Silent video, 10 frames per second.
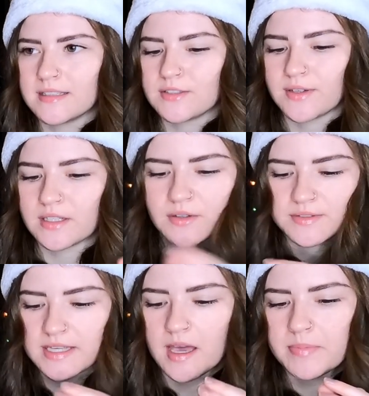and so I can
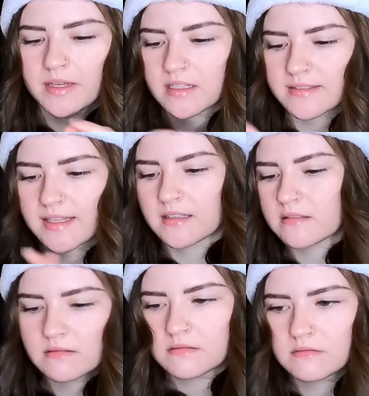cozy up and just, like,
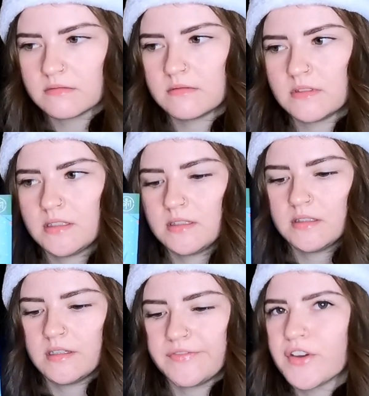
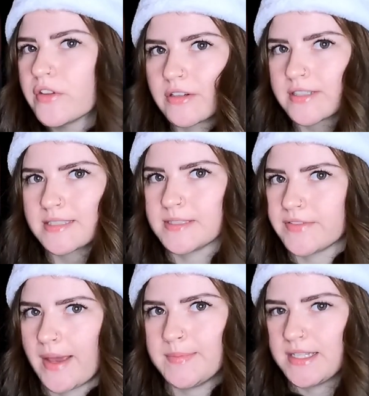feel the Christmas
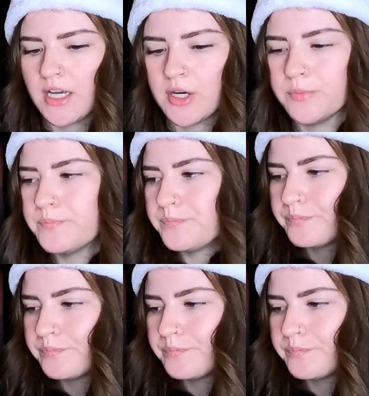vibes, you know?